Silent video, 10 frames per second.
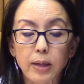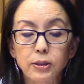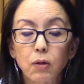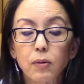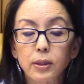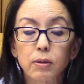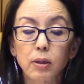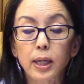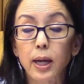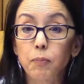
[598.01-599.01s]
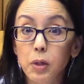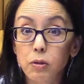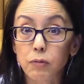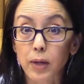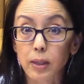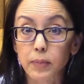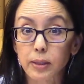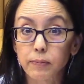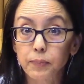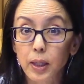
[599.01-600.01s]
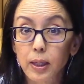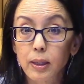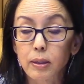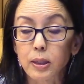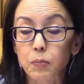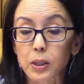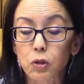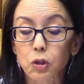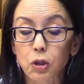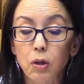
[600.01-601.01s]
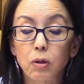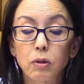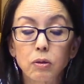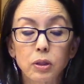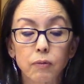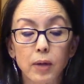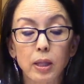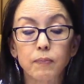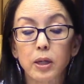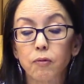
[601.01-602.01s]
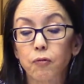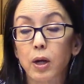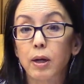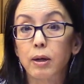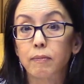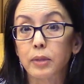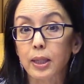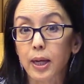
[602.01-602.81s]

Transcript: So when you look at embryo development, This picture shows development from the